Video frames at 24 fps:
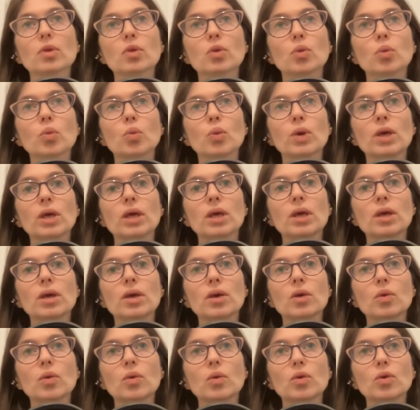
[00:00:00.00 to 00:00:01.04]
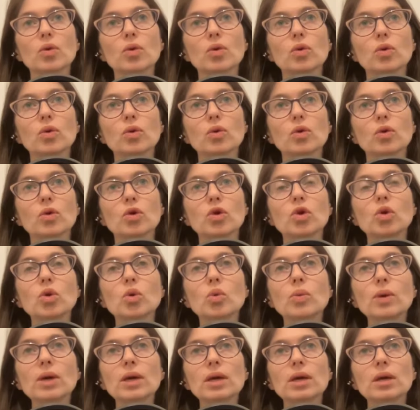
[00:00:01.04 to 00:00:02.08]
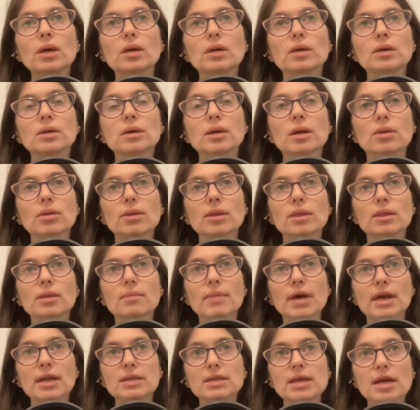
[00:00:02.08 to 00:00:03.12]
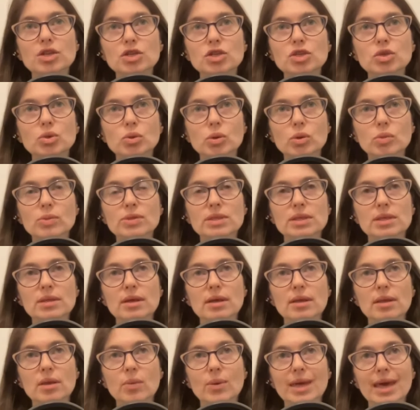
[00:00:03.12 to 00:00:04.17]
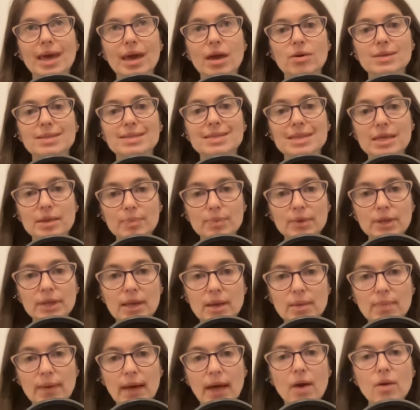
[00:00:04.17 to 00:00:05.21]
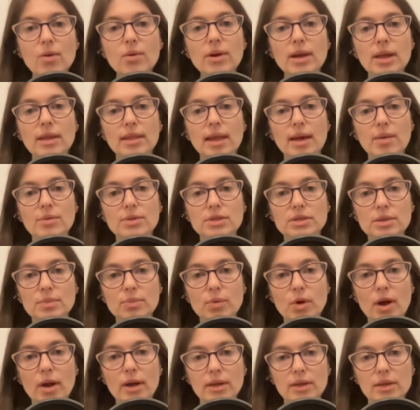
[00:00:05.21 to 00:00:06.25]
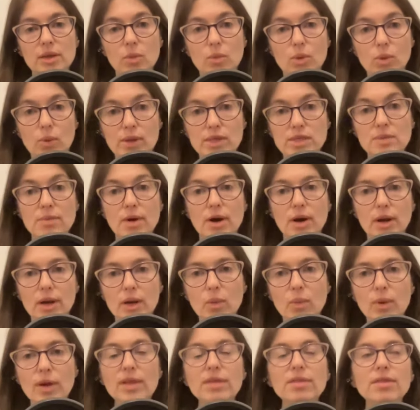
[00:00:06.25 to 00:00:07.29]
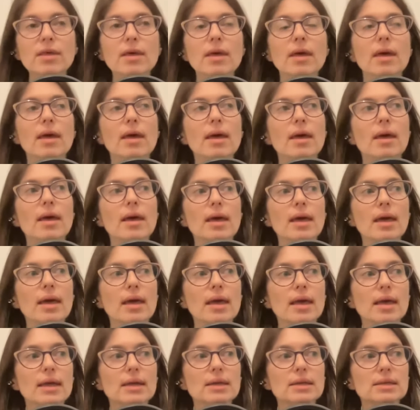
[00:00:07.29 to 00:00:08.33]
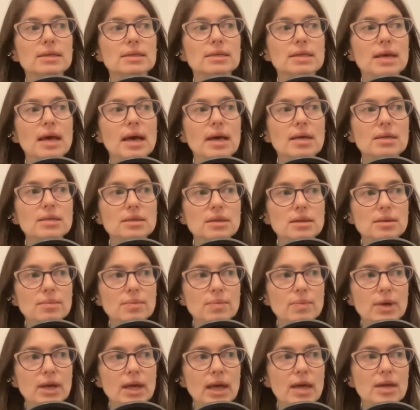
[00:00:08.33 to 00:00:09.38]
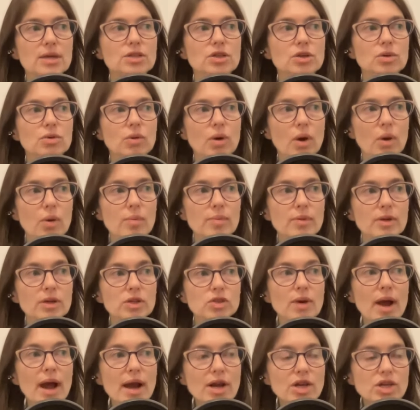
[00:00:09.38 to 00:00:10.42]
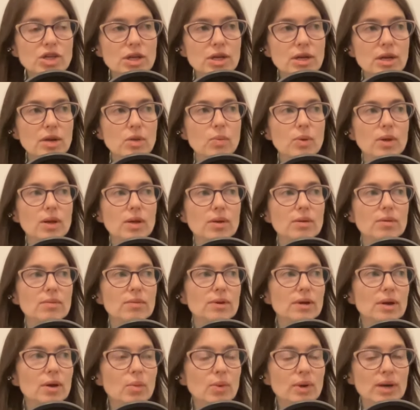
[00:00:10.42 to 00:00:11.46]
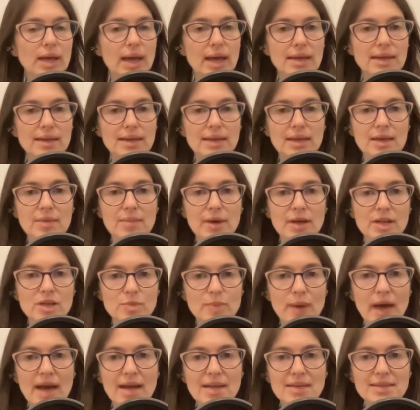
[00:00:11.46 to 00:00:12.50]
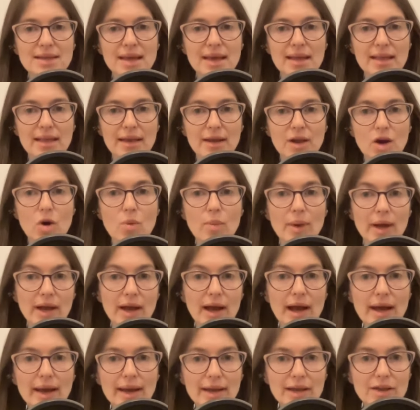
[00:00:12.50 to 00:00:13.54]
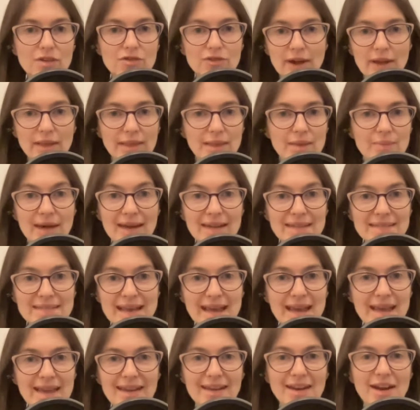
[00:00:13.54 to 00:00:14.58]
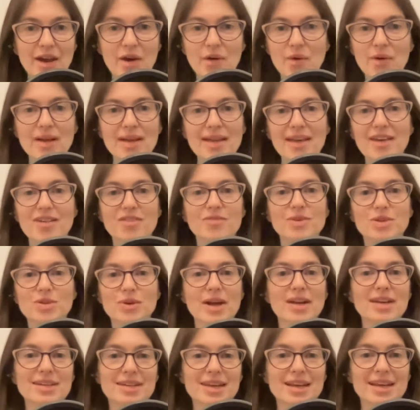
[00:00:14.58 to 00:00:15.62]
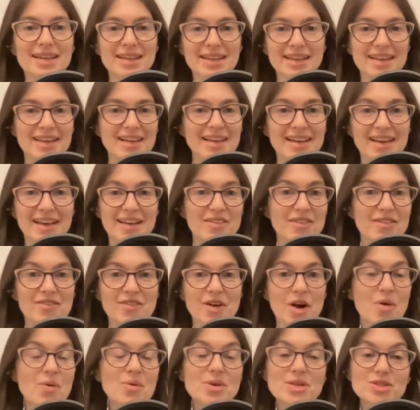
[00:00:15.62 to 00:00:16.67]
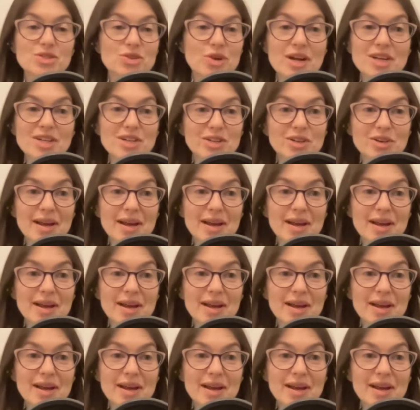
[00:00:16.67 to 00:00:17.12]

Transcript: we knew we, you know, that the meditation tool was the thing that we cared deeply about, and that was the product that we went to market with. And as it began to grow and build traction, and we, you know, would get emails back saying, like, oh my God, I can finally meditate, you know, I've been trying to. I've always tried to learn